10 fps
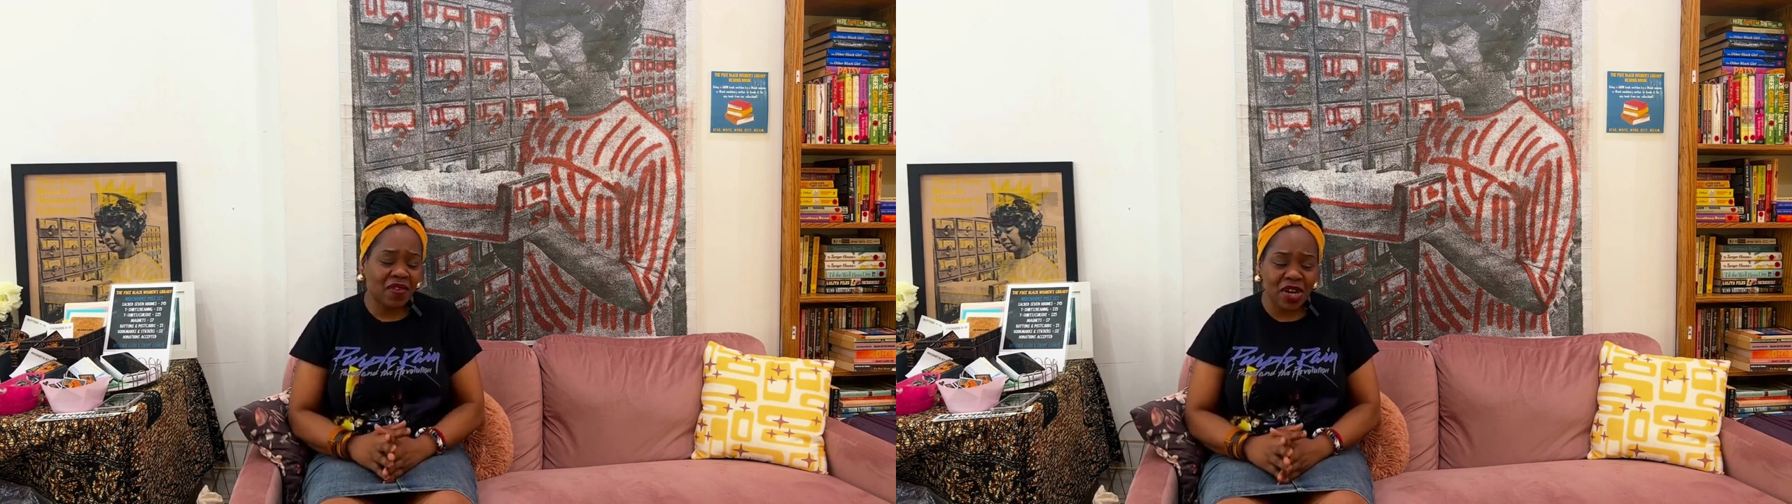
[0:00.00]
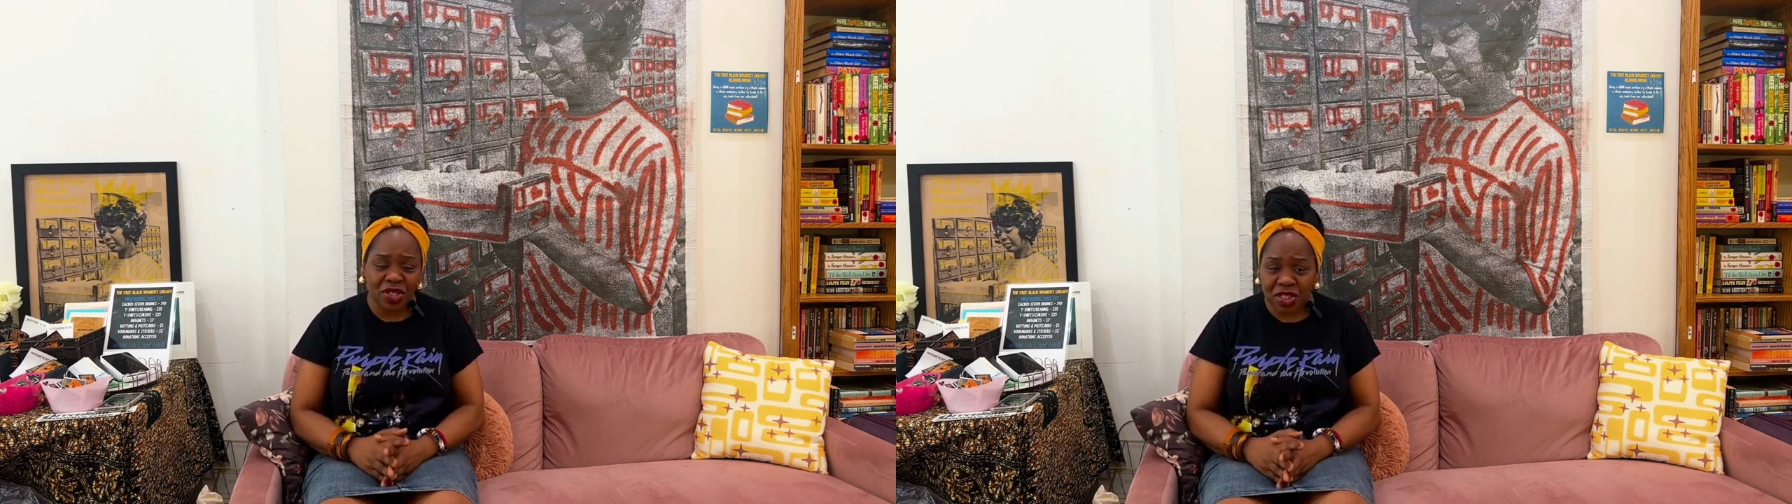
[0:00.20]

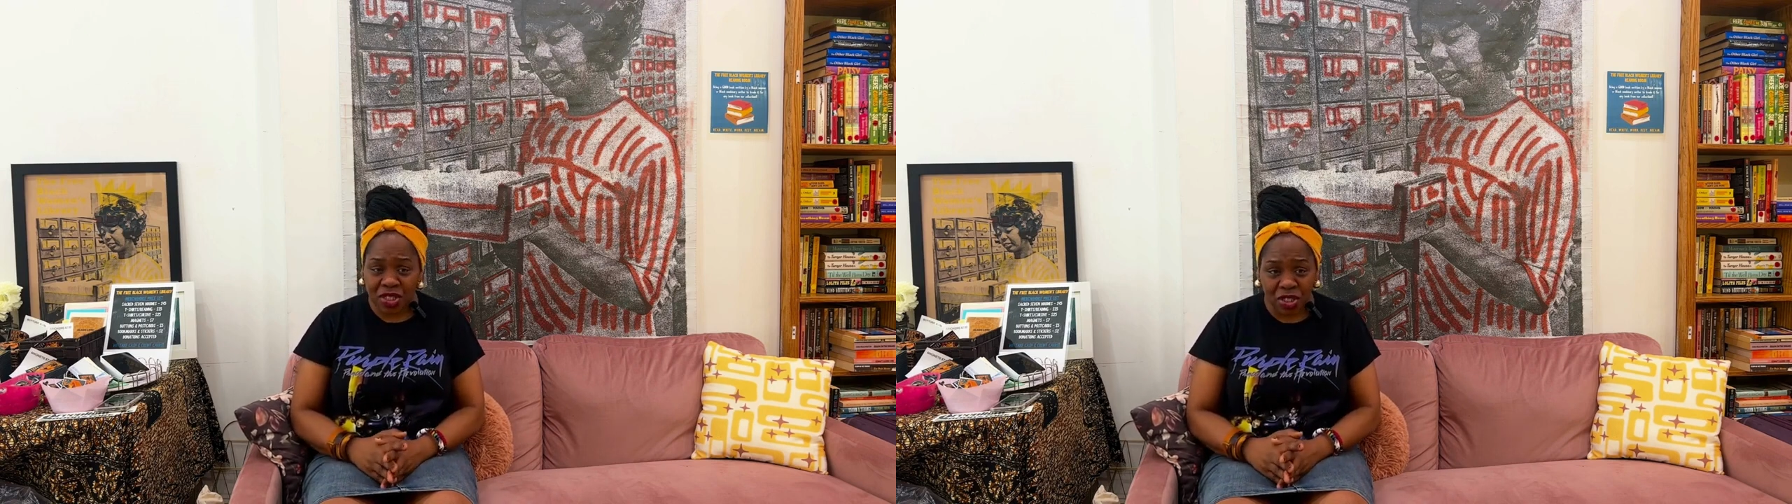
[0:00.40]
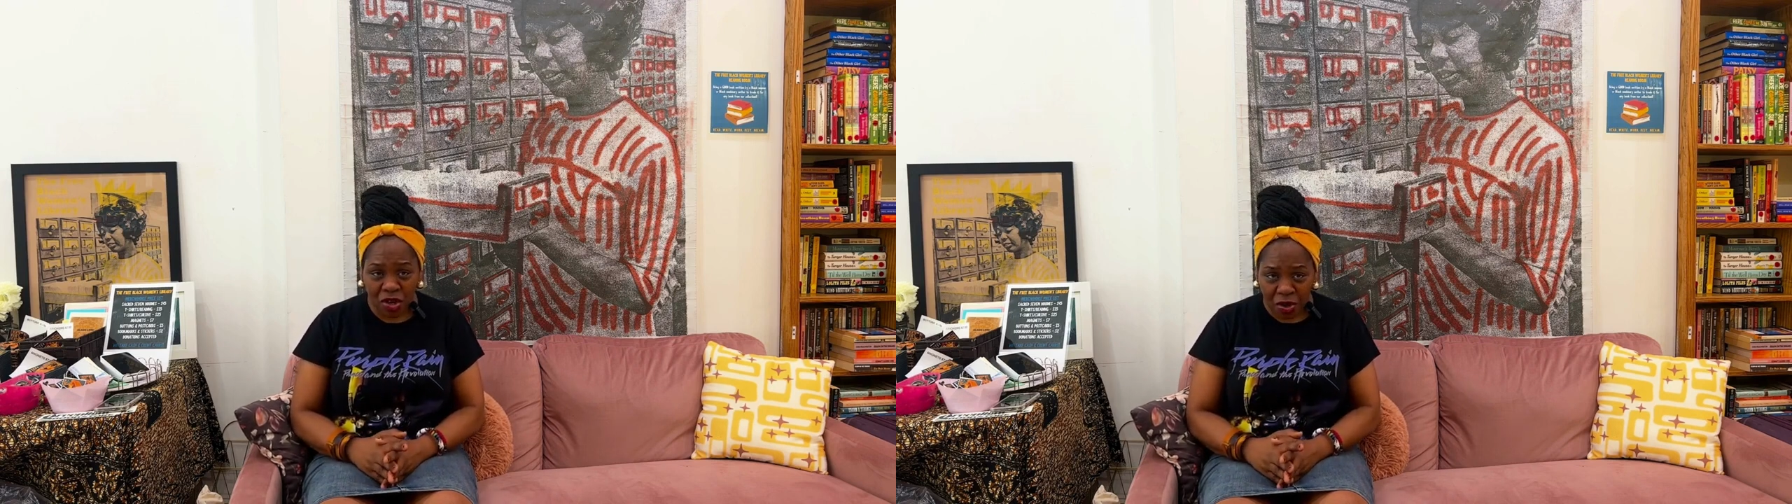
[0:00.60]
it very
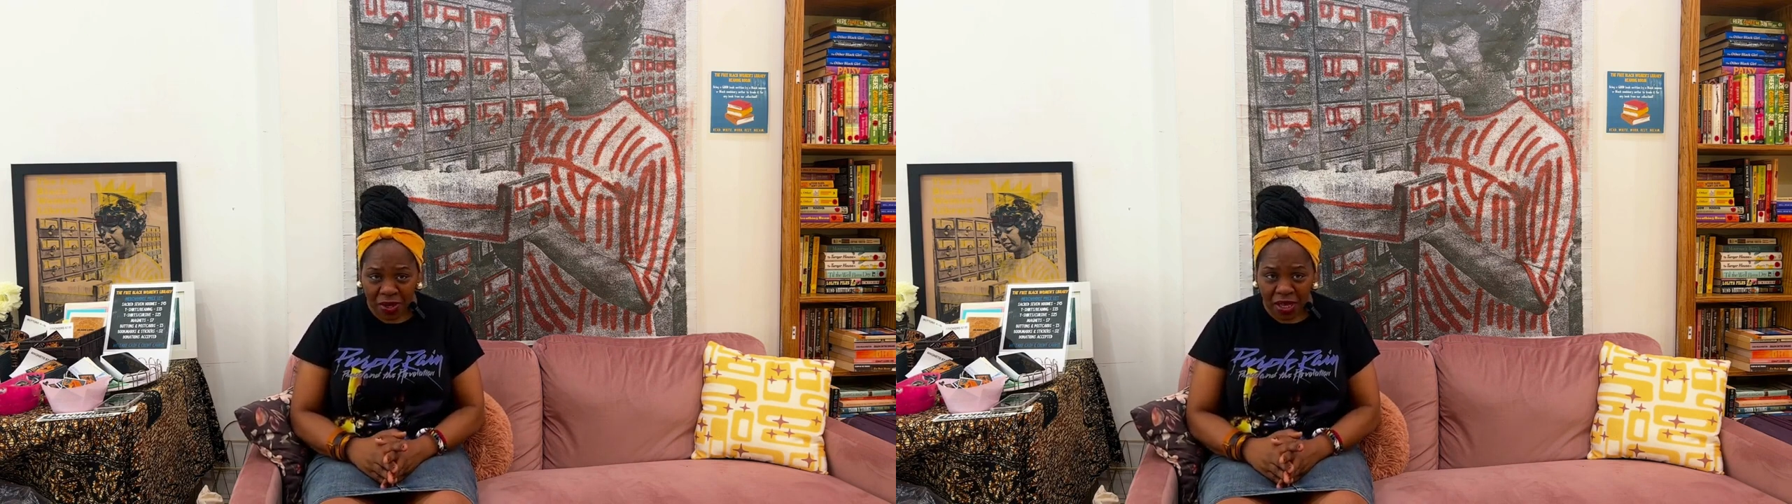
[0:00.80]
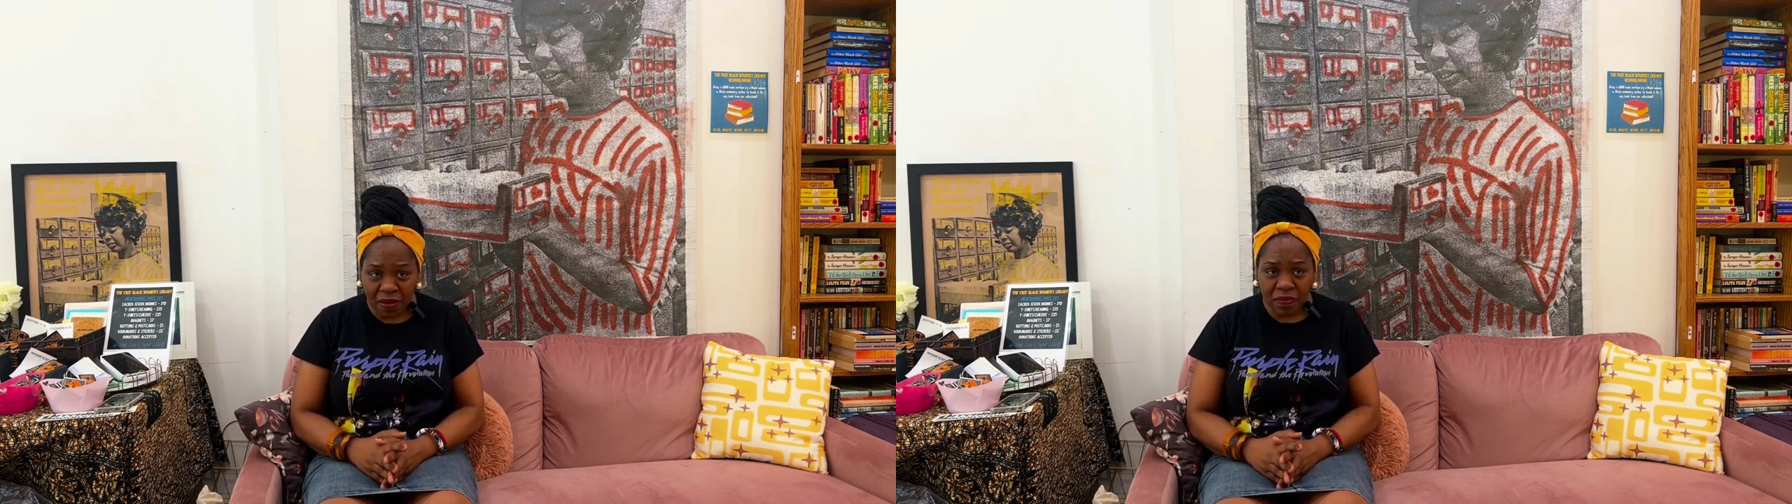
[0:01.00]

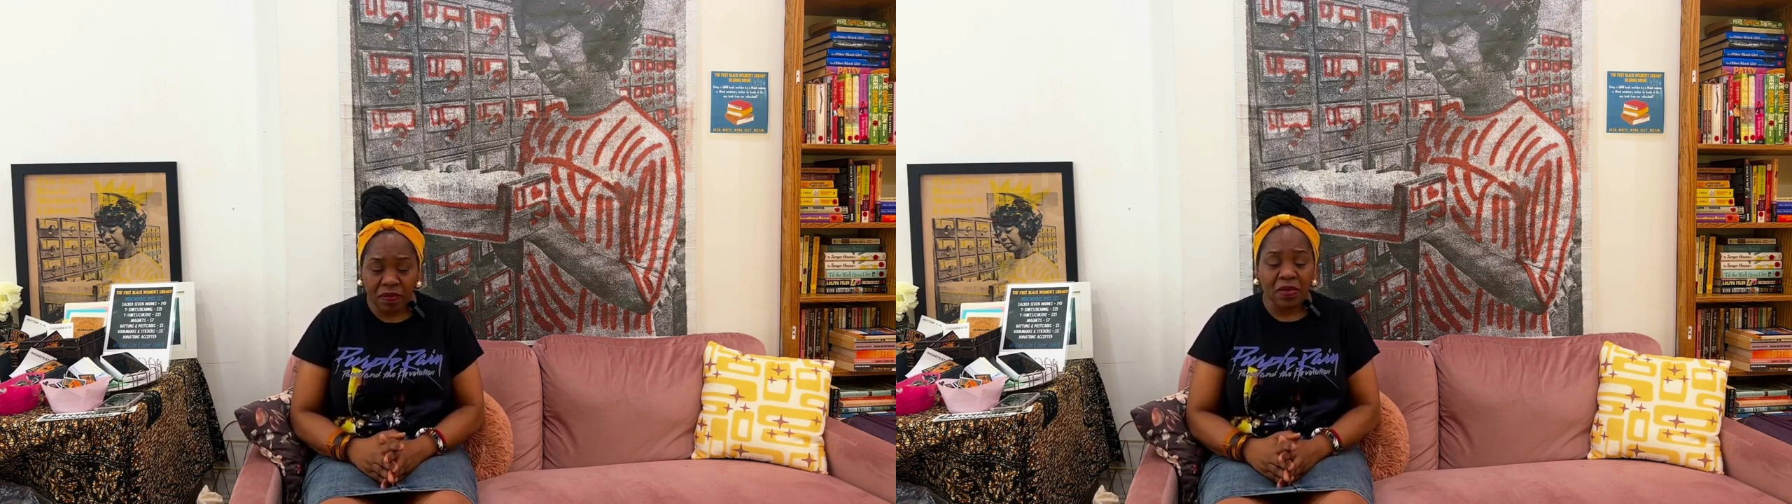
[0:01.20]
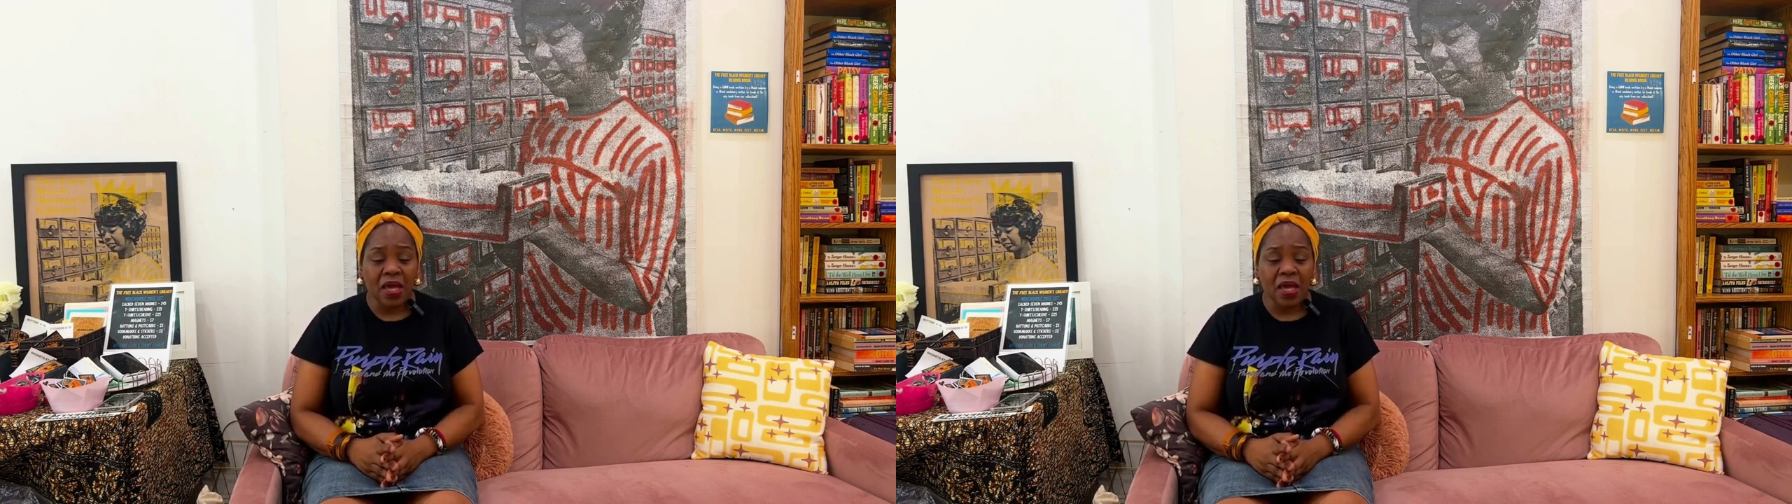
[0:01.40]
disturbing.